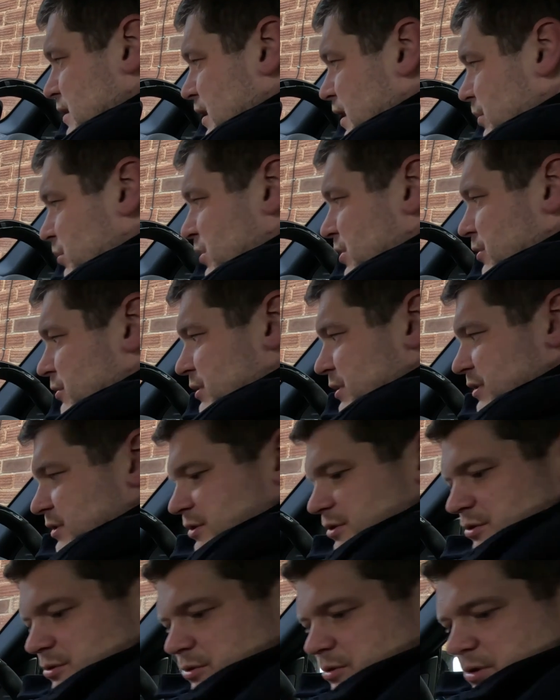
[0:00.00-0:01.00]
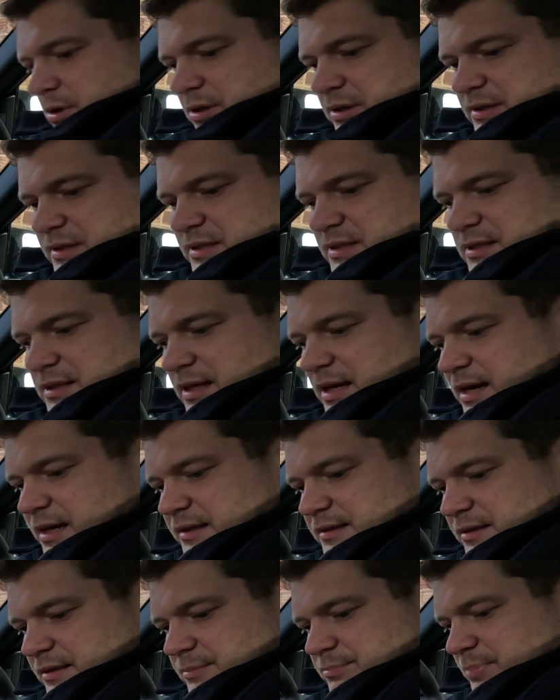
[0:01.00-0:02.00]
I'm going to
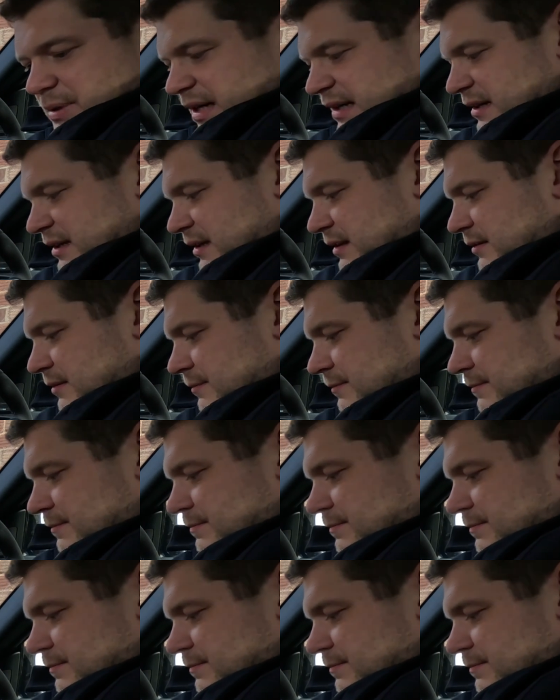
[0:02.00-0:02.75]
slide it back in.